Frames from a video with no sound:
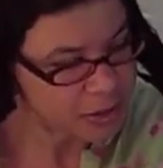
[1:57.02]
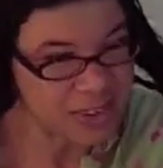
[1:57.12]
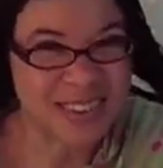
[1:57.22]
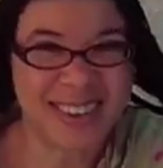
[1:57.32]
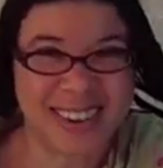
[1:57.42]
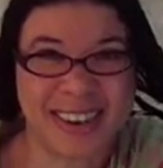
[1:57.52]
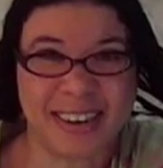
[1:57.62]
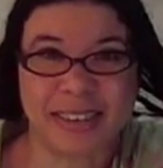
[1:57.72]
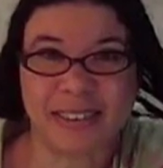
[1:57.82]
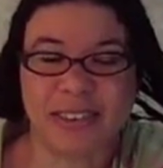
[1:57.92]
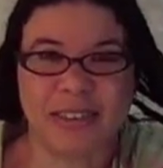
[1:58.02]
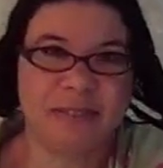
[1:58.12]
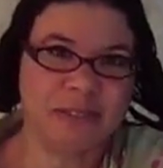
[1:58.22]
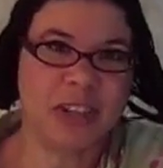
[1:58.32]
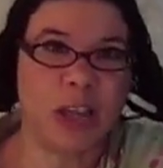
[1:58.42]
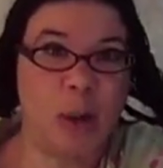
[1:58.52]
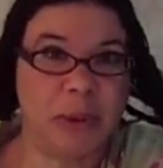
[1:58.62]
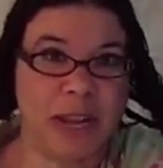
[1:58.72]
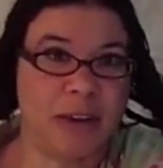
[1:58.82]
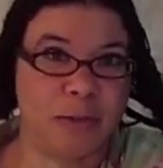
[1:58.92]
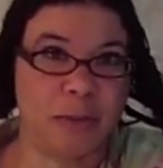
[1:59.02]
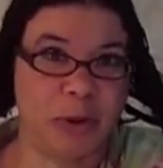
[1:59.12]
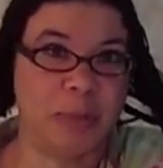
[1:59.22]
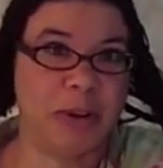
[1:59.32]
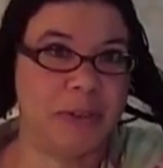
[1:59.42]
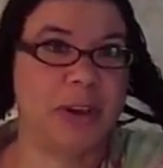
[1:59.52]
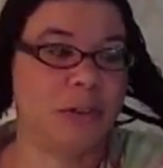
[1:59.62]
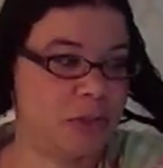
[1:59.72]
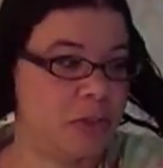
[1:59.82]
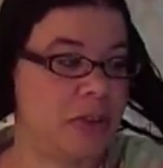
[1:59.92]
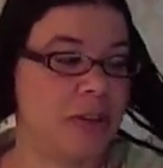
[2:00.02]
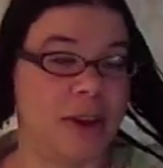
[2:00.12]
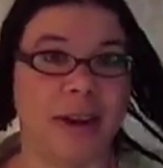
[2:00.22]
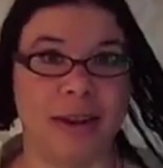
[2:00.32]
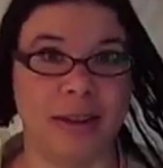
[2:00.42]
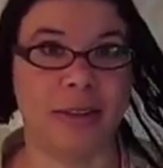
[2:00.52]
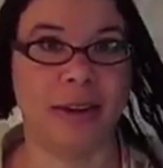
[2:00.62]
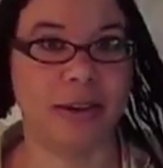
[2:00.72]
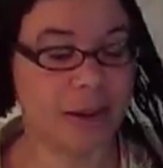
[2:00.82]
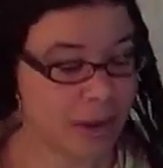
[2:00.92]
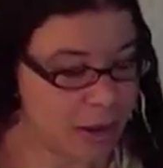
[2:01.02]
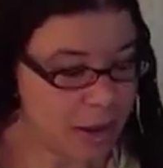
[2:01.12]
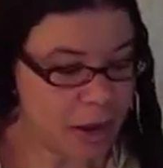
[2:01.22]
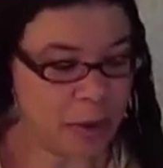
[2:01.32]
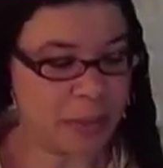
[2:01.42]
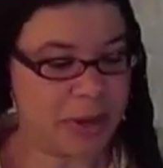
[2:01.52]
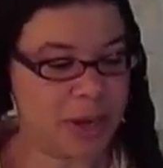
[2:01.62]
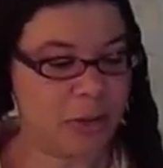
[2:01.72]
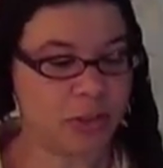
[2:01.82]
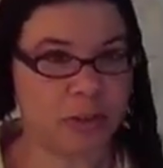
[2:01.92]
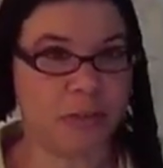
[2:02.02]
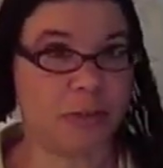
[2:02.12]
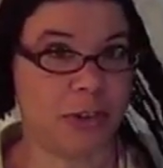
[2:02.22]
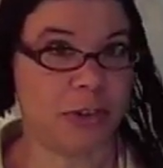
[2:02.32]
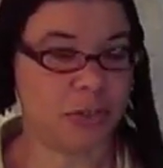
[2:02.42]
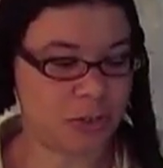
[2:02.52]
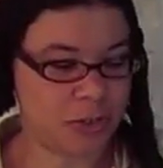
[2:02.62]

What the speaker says: you can see it kind of glopping out from under my fingers. So there's a lot in there. And I usually first